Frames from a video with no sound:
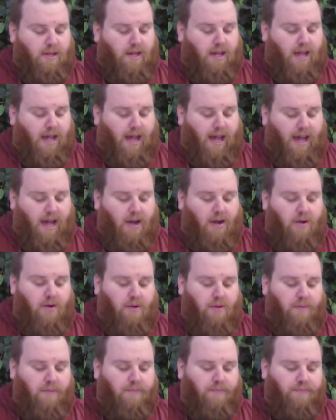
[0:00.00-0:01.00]

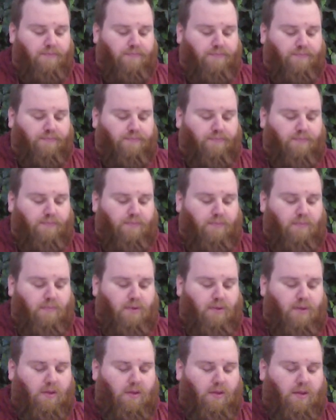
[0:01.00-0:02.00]
how
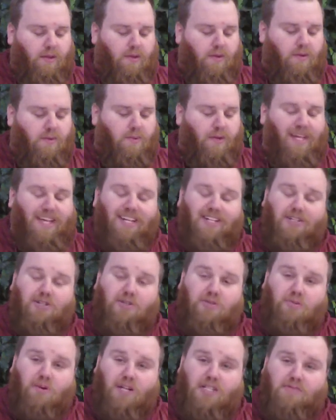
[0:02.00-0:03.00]
we can
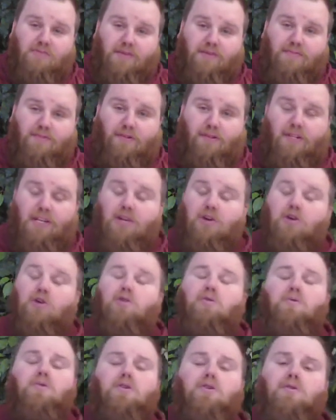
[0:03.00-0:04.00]
trust people and
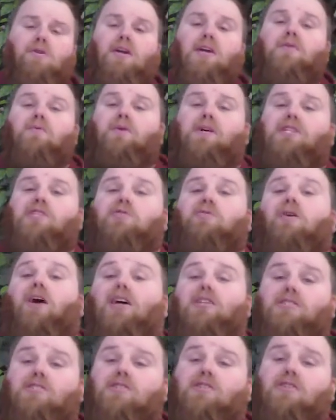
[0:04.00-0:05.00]
who can we
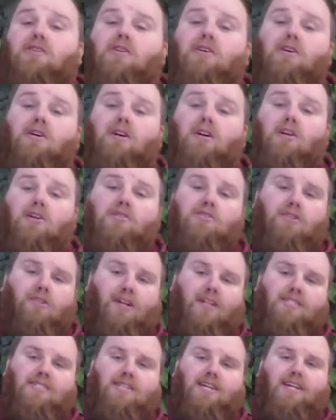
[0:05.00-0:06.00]
trust. So
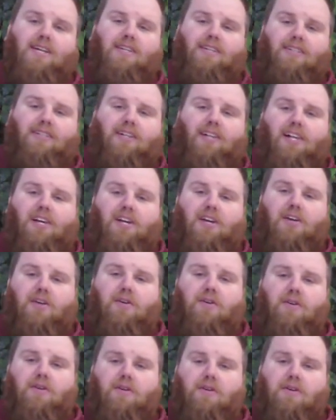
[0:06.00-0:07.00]
let's take a look
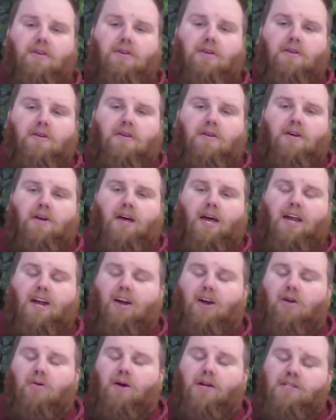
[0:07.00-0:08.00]
at
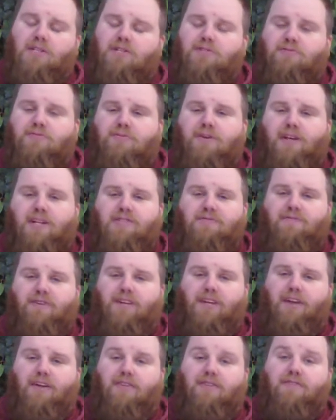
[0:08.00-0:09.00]
our questions from kids
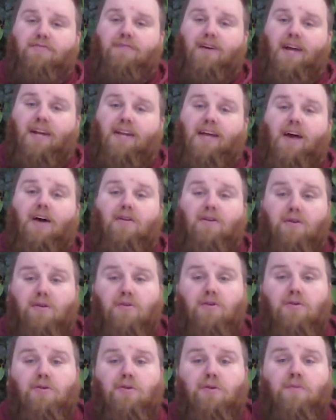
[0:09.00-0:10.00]
video to find out
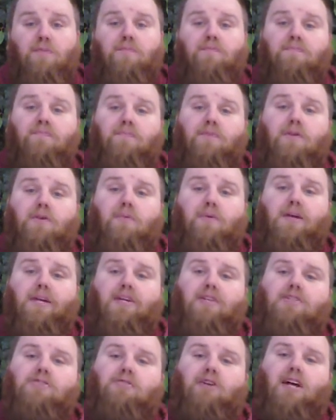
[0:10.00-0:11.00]
who we
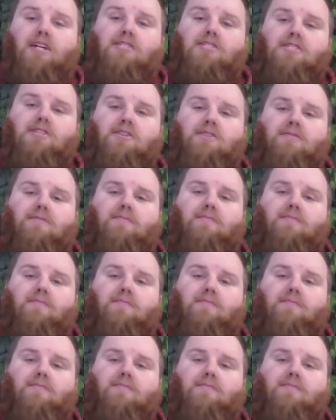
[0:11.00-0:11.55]
can trust.